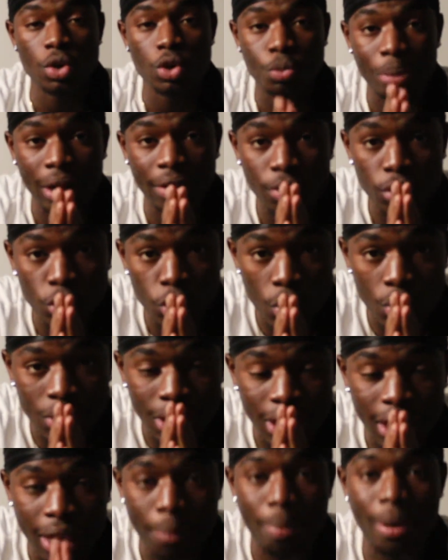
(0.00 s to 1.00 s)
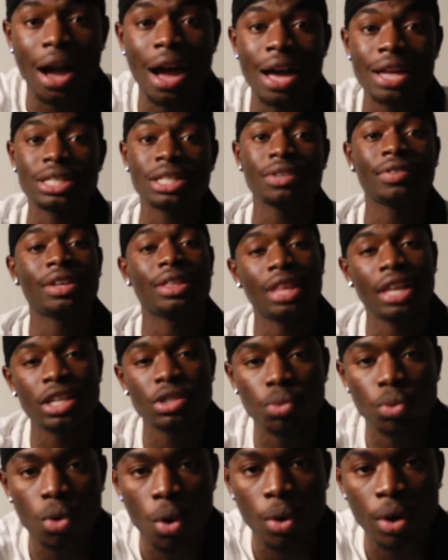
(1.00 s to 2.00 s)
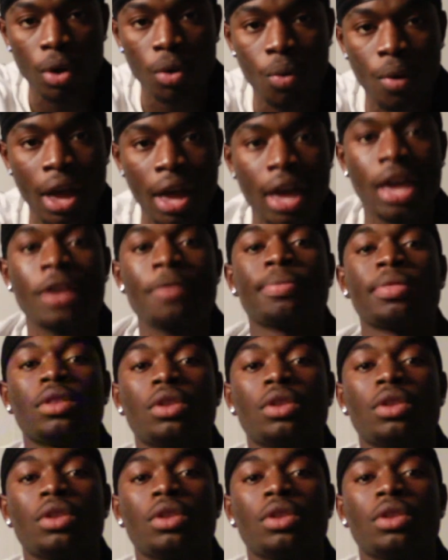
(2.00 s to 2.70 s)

But if you choose to think positively, things will go your way.